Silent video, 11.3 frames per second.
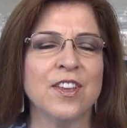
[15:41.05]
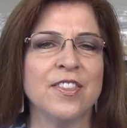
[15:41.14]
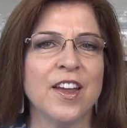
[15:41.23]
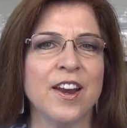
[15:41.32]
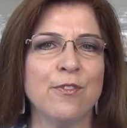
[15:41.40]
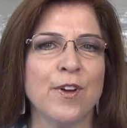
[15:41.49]
And
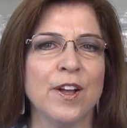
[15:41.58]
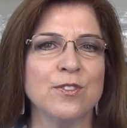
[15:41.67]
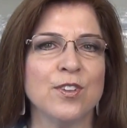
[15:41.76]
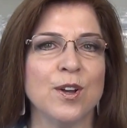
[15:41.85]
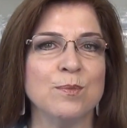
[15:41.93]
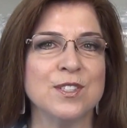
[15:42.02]
then I found
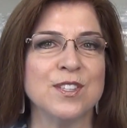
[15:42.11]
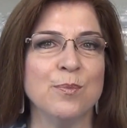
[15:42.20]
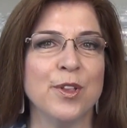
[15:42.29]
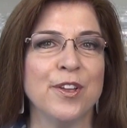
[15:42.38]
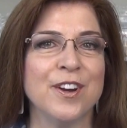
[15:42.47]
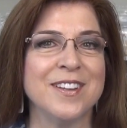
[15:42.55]
something
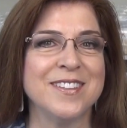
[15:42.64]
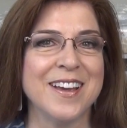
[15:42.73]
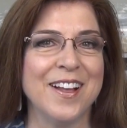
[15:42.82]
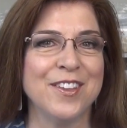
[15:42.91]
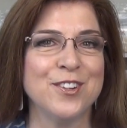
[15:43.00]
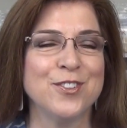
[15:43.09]
similar at
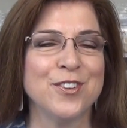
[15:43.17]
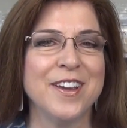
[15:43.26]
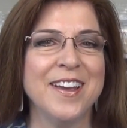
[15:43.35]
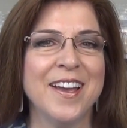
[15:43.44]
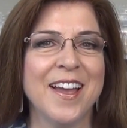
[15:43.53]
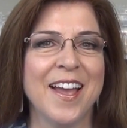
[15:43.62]
Dollar
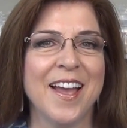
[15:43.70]
Tree,